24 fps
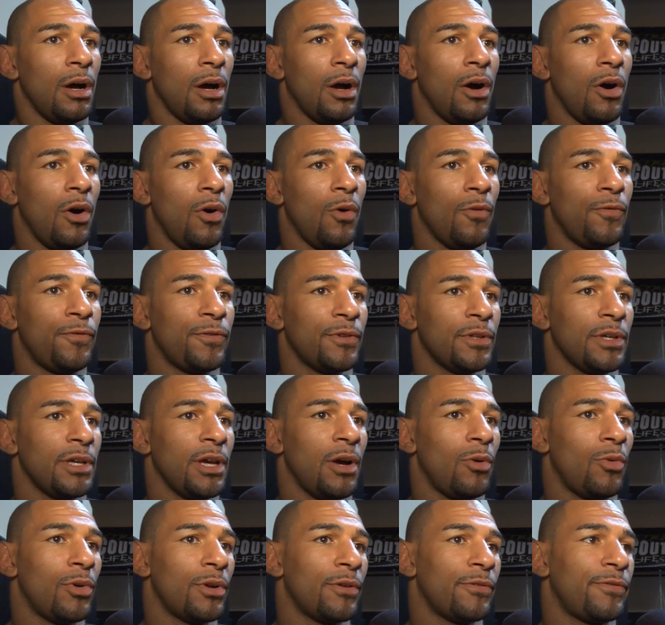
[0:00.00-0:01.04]

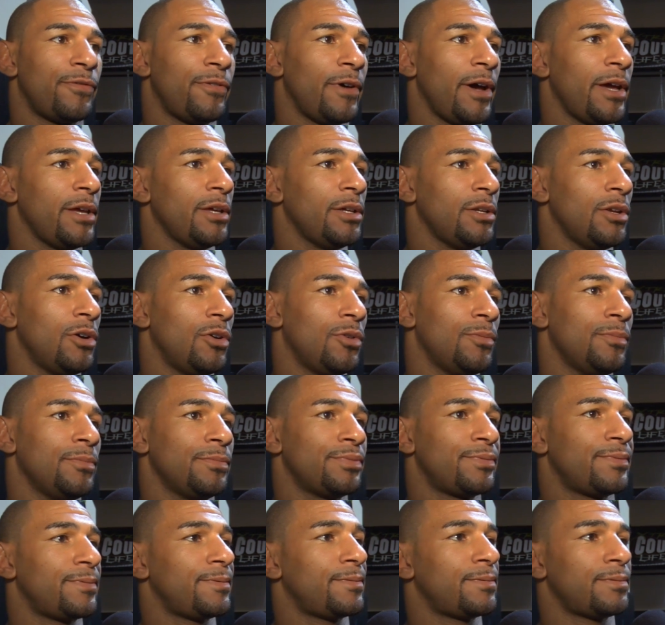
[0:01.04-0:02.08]
Hopefully I want to fight, you know,
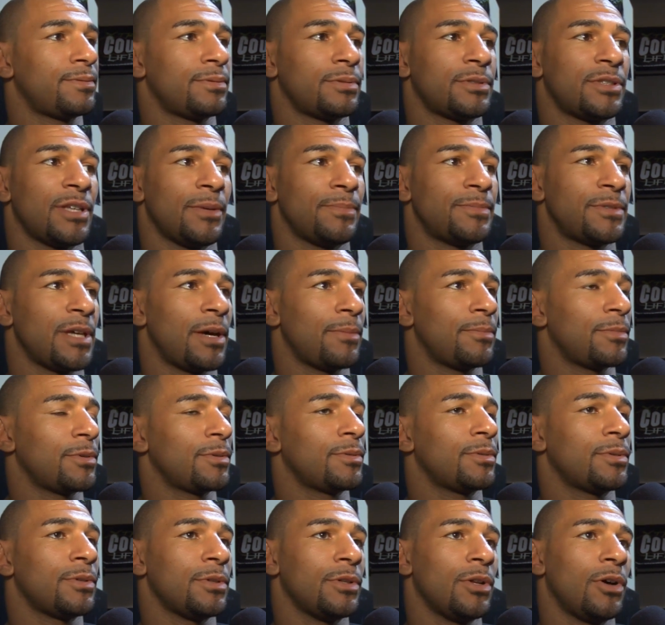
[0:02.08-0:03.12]

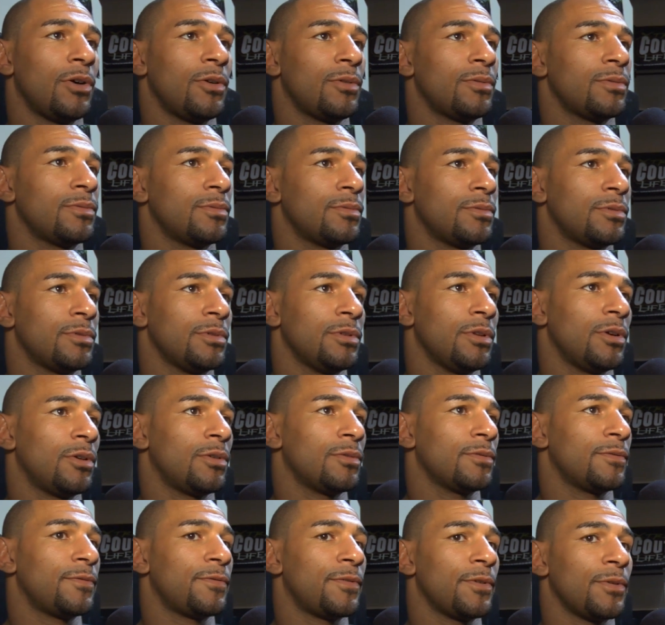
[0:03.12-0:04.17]
September, you know,
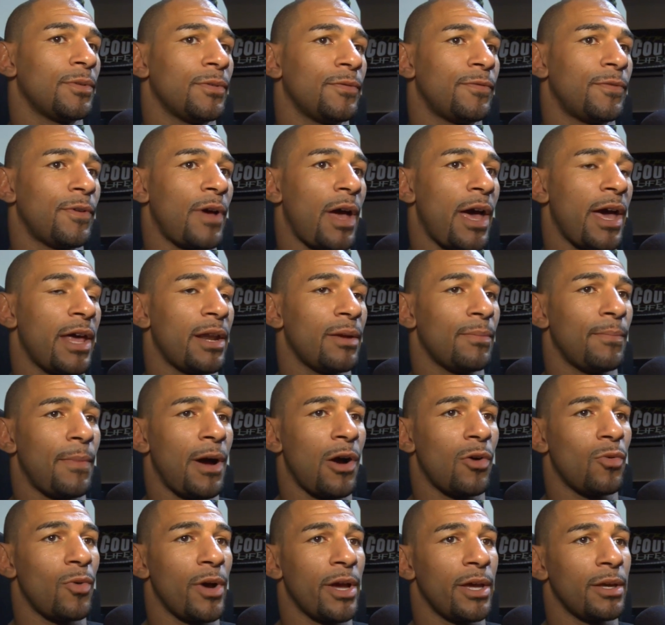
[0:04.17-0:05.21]
if I had it
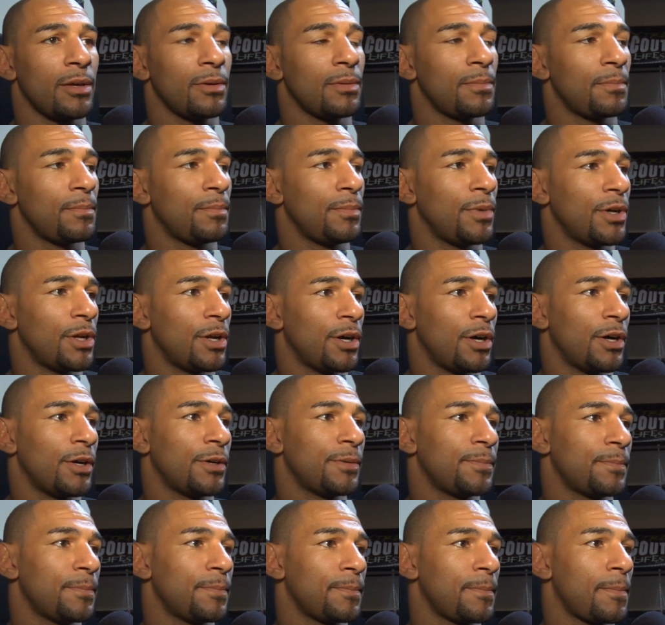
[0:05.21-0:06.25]
my way,
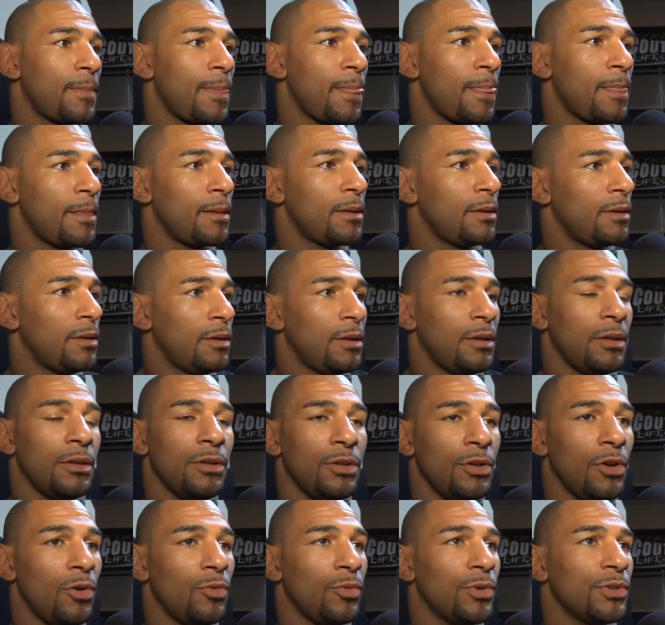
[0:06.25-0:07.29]
but,
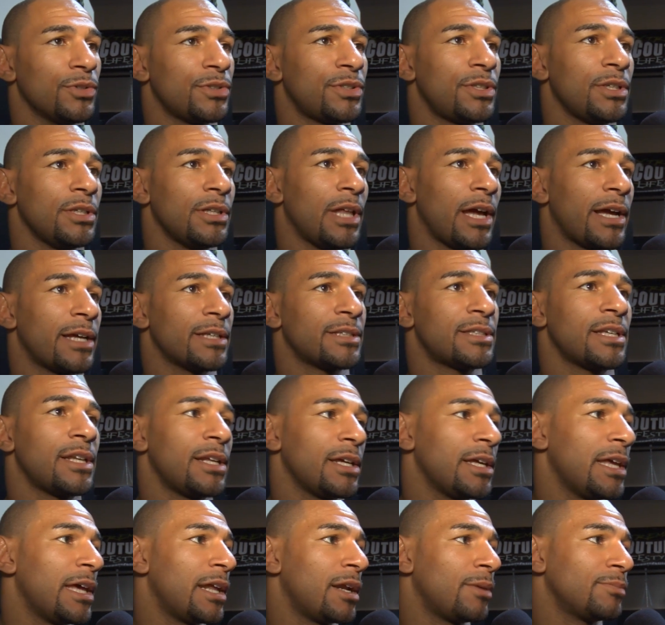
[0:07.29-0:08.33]
you know, we'll see. Like I
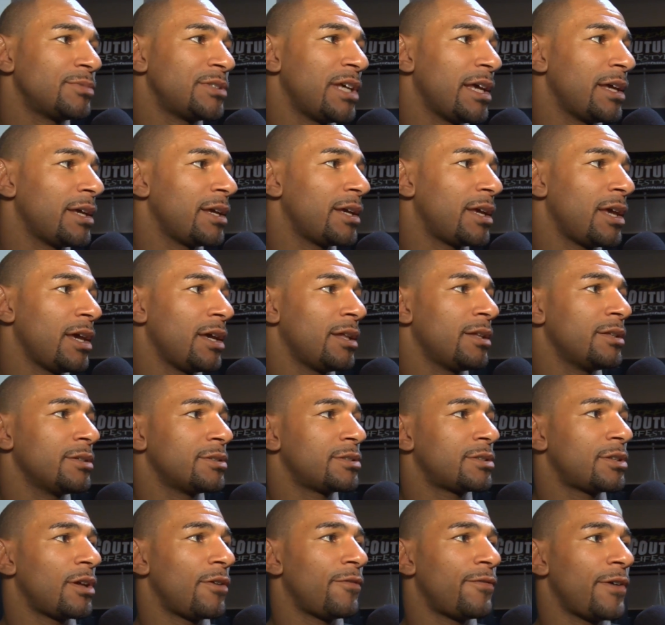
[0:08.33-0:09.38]
said, again, I'm taking care of
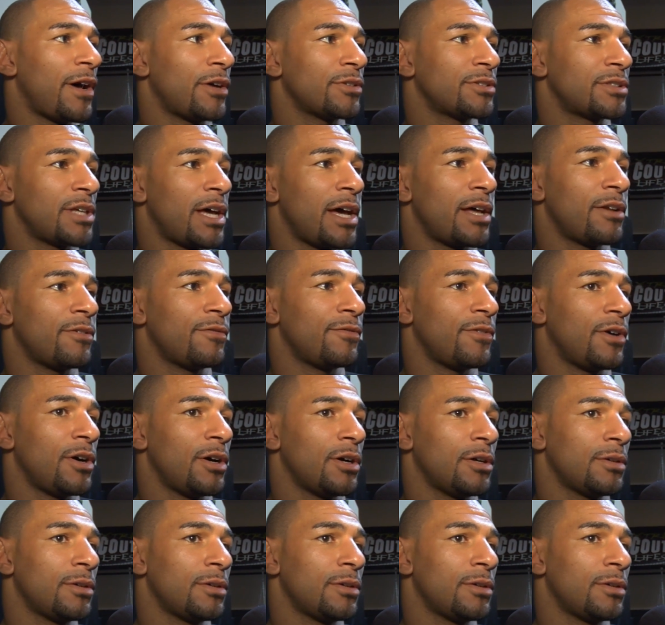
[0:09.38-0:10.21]
this stuff outside of,